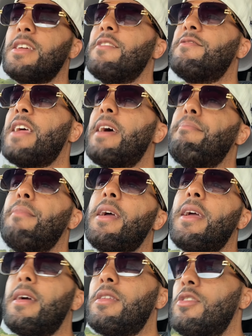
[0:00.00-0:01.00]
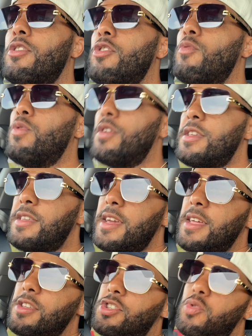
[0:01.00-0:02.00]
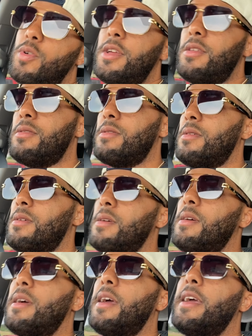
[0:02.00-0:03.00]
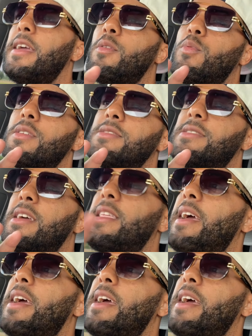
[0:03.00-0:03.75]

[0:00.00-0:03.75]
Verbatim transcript: If that man would have did a tweet and he would have said,